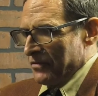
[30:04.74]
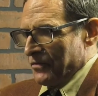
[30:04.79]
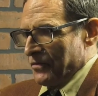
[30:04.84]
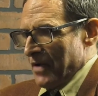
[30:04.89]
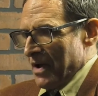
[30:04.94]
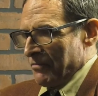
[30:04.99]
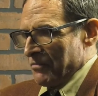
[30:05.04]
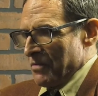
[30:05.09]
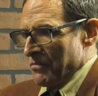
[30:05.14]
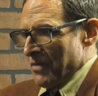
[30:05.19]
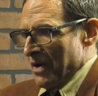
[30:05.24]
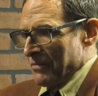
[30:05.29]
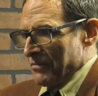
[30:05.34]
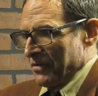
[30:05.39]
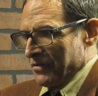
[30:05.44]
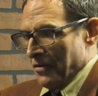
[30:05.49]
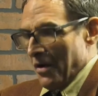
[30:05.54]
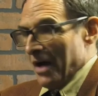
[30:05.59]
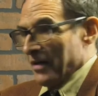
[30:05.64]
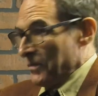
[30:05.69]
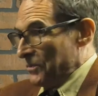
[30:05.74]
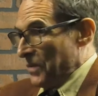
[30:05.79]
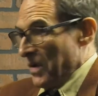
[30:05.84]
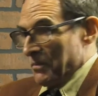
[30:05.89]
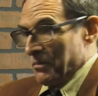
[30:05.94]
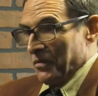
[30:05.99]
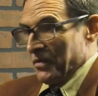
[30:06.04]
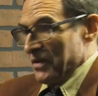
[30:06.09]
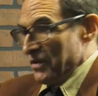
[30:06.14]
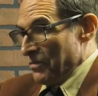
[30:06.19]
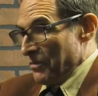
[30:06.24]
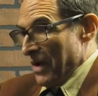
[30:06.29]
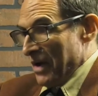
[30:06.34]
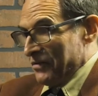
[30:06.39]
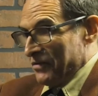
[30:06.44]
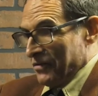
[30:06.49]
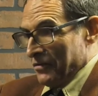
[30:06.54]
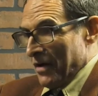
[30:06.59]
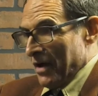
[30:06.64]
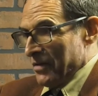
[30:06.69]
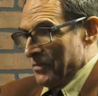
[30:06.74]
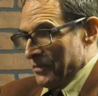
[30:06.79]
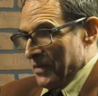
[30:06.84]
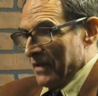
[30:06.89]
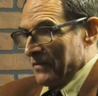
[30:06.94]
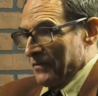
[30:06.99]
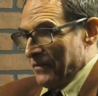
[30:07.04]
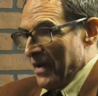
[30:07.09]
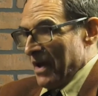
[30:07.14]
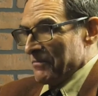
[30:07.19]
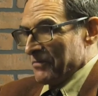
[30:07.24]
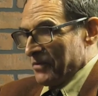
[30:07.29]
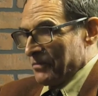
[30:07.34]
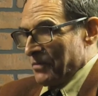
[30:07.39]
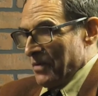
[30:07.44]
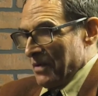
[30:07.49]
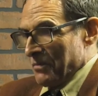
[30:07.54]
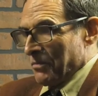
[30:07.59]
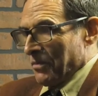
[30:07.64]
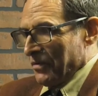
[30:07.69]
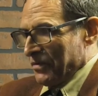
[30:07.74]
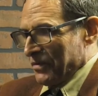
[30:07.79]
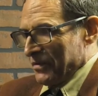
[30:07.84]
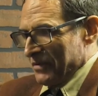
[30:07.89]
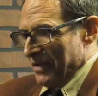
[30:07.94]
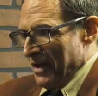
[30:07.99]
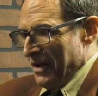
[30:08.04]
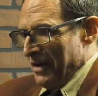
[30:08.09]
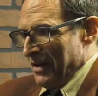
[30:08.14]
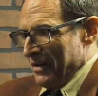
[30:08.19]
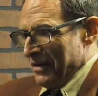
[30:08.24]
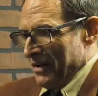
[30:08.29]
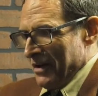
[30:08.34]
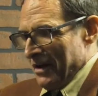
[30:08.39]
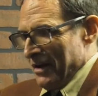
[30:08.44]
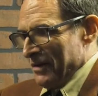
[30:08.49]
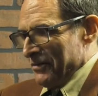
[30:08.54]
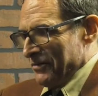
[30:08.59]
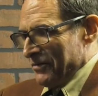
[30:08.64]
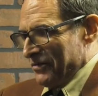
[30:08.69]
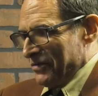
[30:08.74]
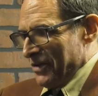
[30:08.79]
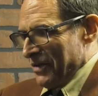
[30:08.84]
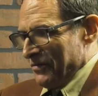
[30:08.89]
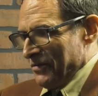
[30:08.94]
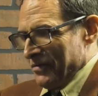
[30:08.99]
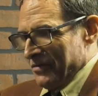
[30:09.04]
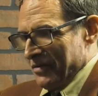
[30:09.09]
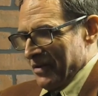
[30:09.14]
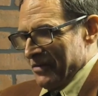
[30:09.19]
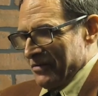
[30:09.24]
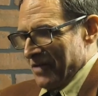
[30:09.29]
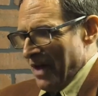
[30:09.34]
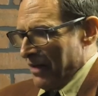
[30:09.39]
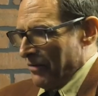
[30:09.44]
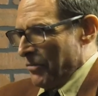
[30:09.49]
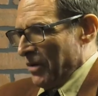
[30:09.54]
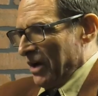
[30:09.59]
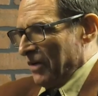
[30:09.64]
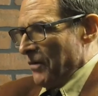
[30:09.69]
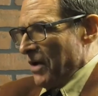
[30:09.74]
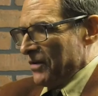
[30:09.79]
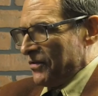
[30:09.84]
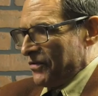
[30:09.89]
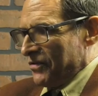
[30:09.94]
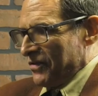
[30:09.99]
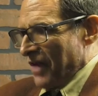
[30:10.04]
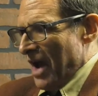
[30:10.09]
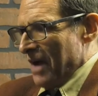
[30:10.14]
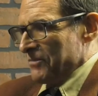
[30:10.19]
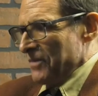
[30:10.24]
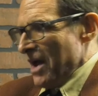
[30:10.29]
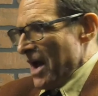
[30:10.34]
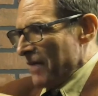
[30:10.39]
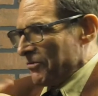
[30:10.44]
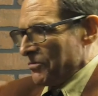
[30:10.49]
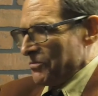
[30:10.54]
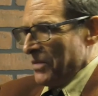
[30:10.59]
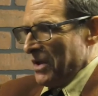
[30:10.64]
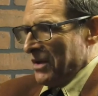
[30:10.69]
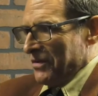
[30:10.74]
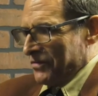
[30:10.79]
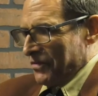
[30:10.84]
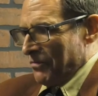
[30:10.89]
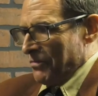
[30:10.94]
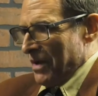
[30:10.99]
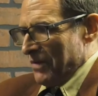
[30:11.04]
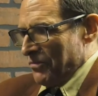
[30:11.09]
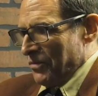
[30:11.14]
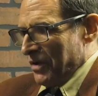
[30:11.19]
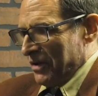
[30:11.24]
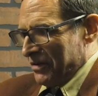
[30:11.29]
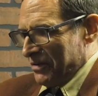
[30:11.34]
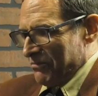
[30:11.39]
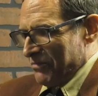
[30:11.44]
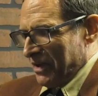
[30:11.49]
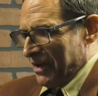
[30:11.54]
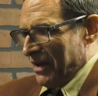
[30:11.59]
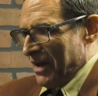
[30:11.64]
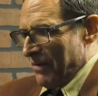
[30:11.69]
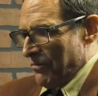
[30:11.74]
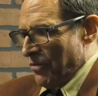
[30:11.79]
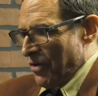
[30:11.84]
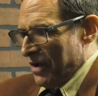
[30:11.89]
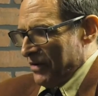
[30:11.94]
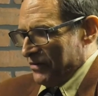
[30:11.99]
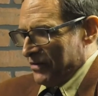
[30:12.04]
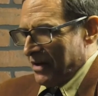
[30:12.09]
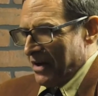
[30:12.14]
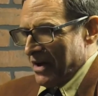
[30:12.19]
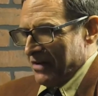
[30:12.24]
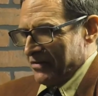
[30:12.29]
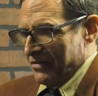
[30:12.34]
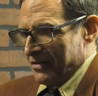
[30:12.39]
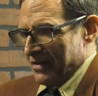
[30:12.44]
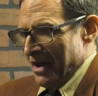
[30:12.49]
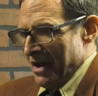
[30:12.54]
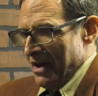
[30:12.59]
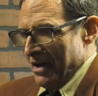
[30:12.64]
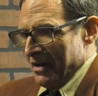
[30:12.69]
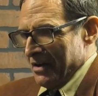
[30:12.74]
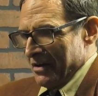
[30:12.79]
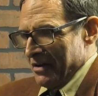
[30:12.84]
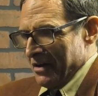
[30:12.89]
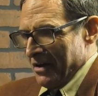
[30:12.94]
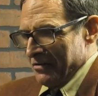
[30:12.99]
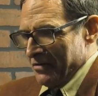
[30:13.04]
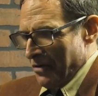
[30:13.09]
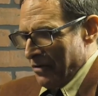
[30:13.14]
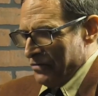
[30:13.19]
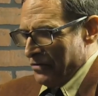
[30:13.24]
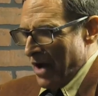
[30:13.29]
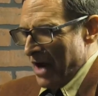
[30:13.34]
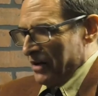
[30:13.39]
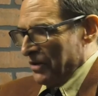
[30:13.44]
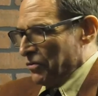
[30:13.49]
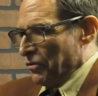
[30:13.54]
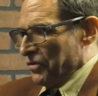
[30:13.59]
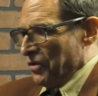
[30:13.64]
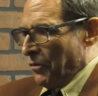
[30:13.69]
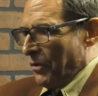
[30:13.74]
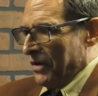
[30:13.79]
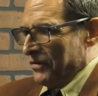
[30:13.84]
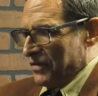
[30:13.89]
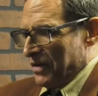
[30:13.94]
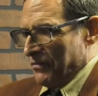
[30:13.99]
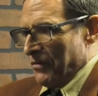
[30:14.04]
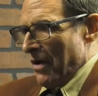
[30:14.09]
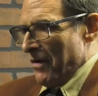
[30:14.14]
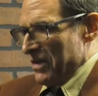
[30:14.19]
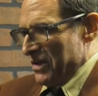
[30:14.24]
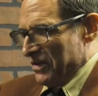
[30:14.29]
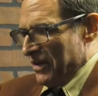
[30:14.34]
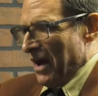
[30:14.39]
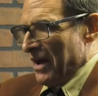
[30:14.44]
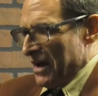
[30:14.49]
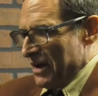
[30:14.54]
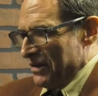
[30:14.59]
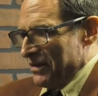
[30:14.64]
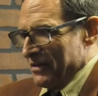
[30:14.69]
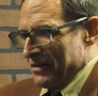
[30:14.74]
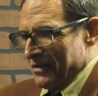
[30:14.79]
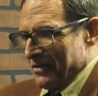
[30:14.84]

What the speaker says: family members, all the people that you mentioned, all the big famous people, and tell them what a great time you had with me, and so maybe we can get them on as guests. Not including the ones that have already done it.